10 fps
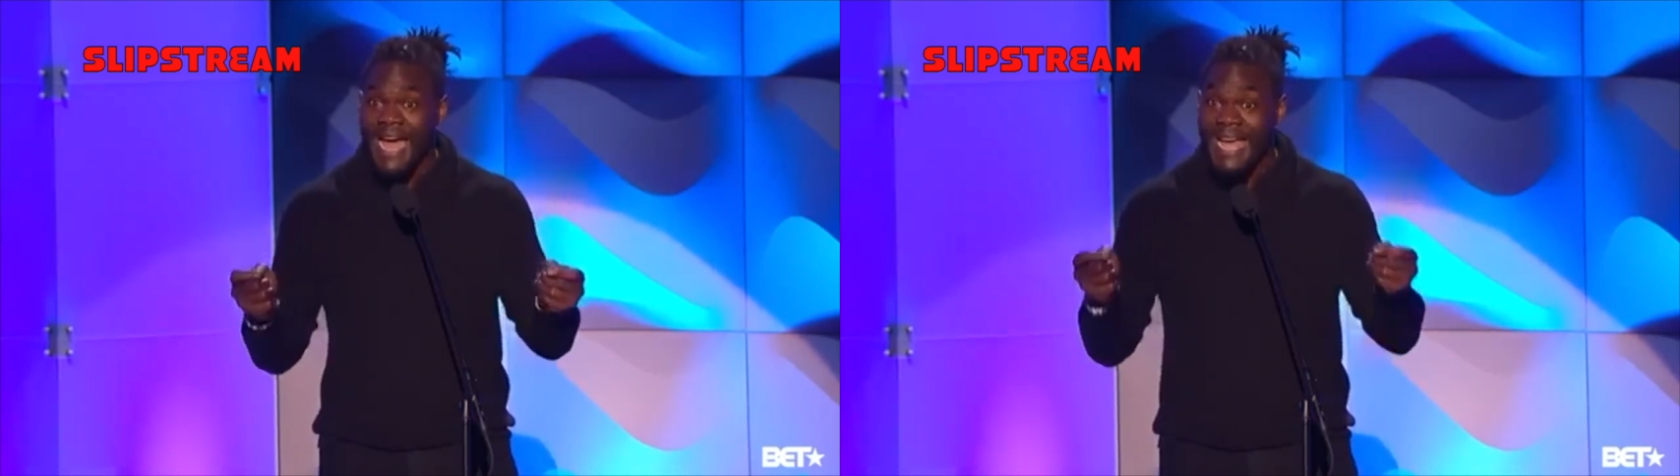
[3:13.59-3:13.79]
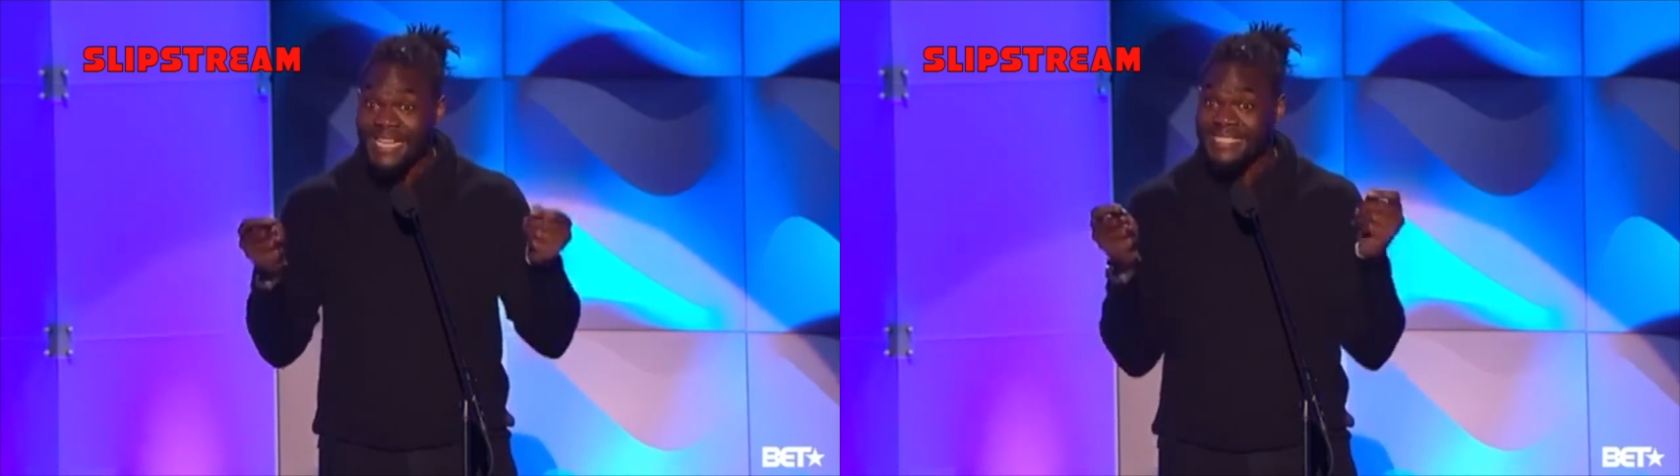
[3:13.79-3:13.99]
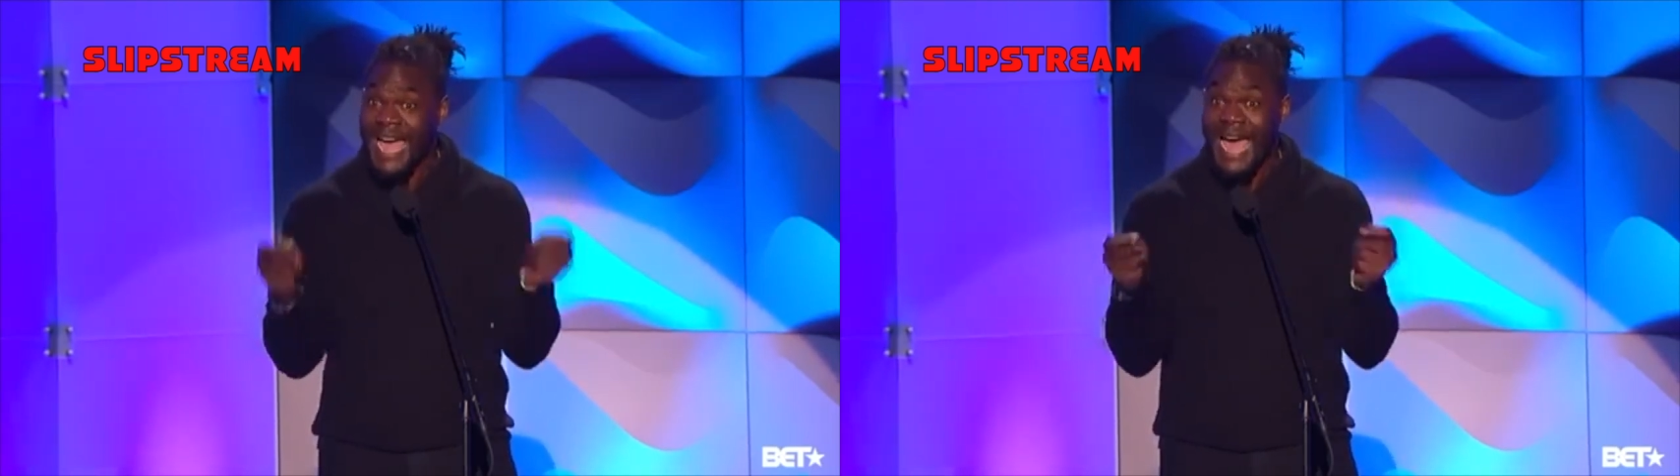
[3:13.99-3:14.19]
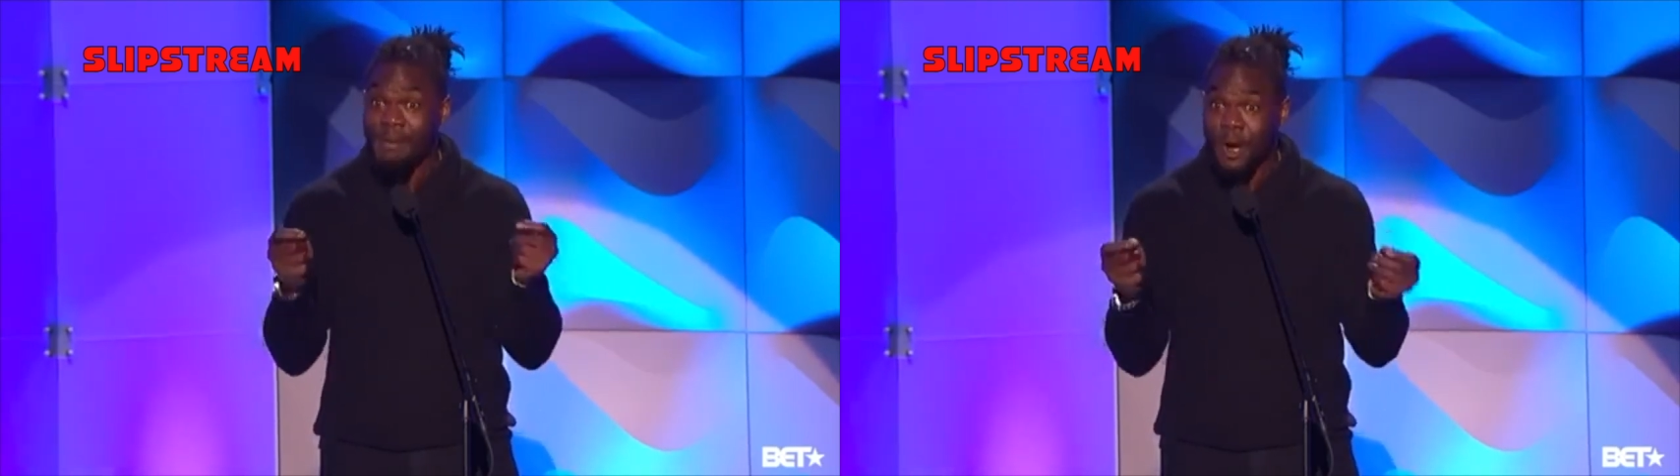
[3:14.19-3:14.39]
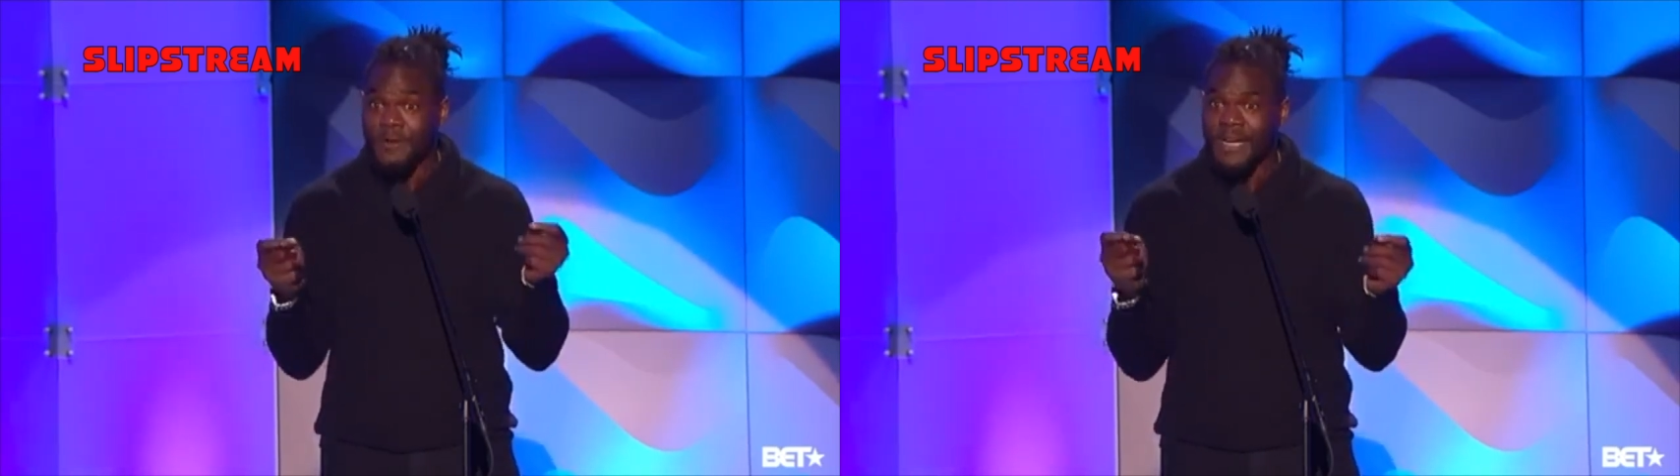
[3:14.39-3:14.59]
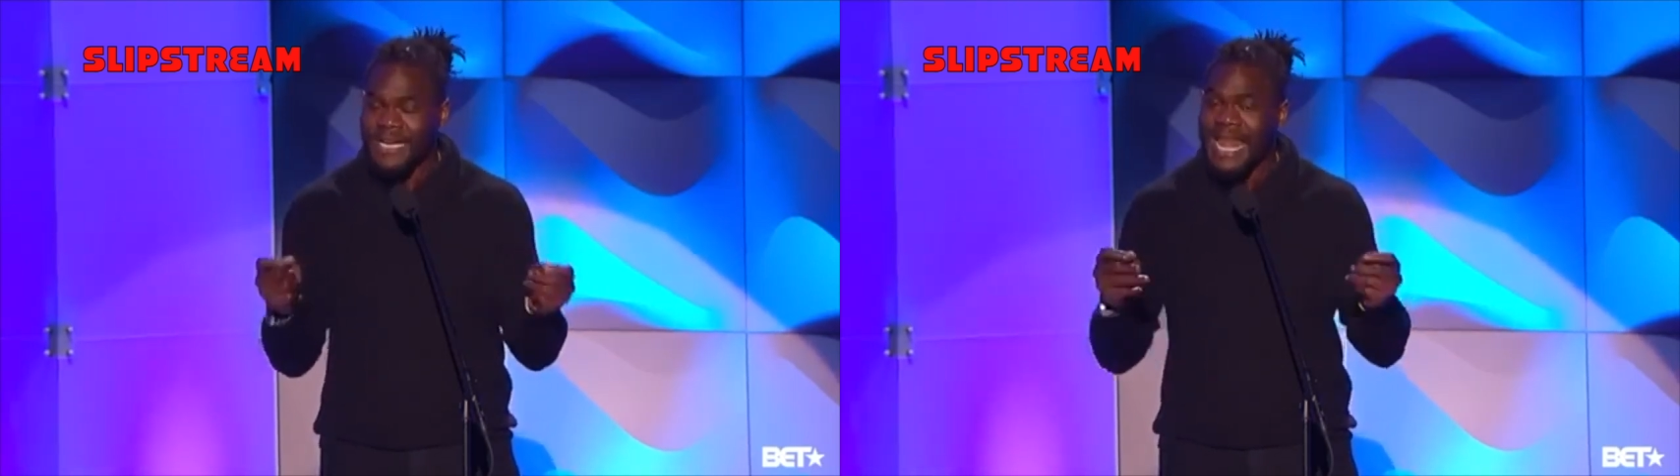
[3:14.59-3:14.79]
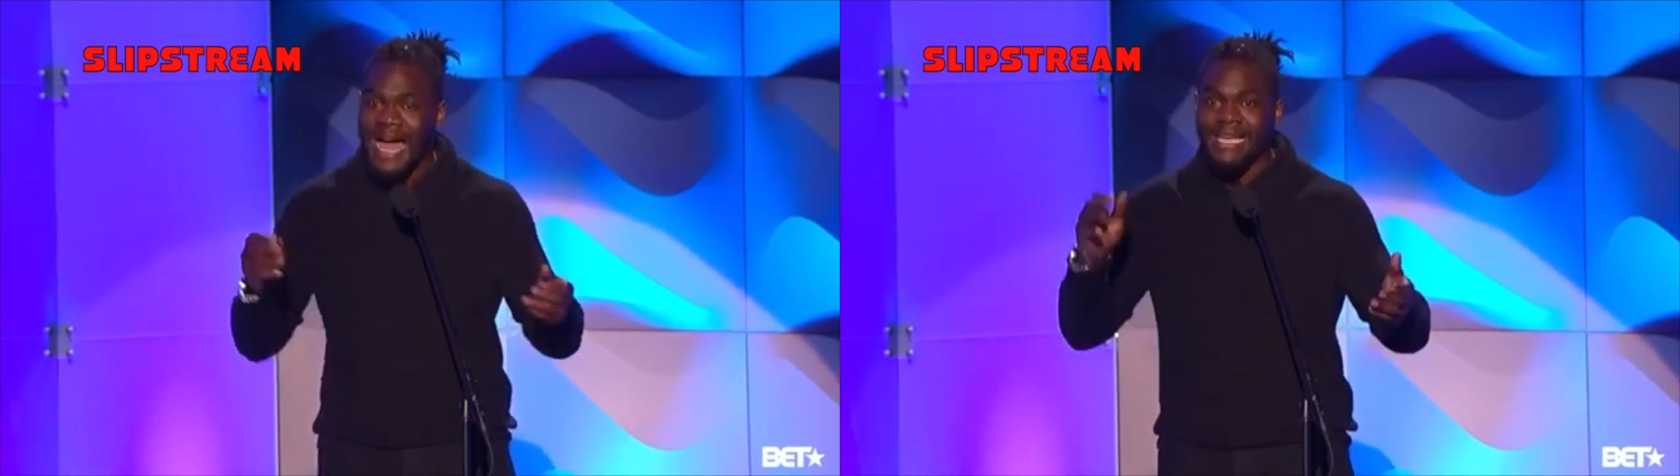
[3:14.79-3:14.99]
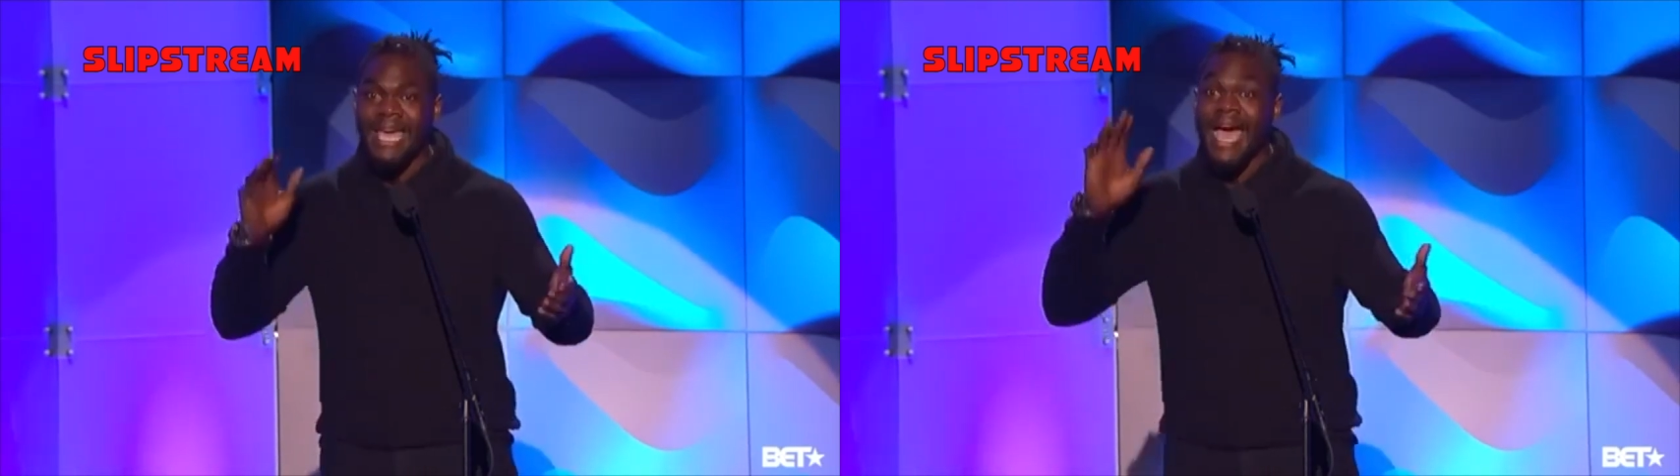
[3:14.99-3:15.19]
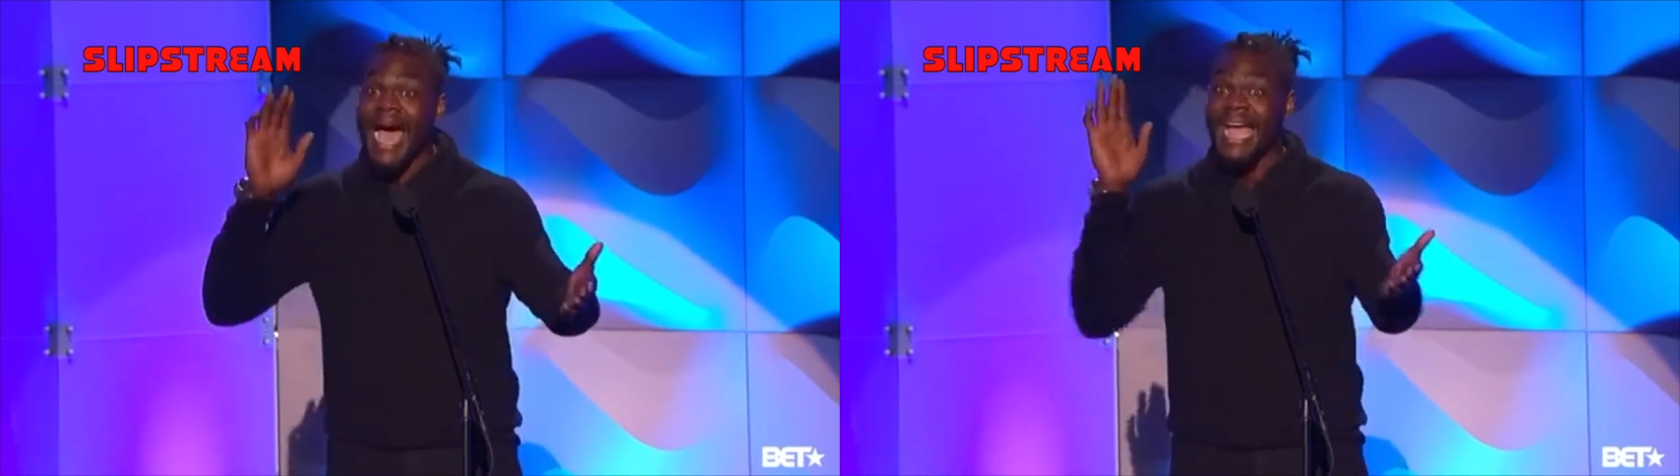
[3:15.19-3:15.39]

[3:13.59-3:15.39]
I got time on the clock.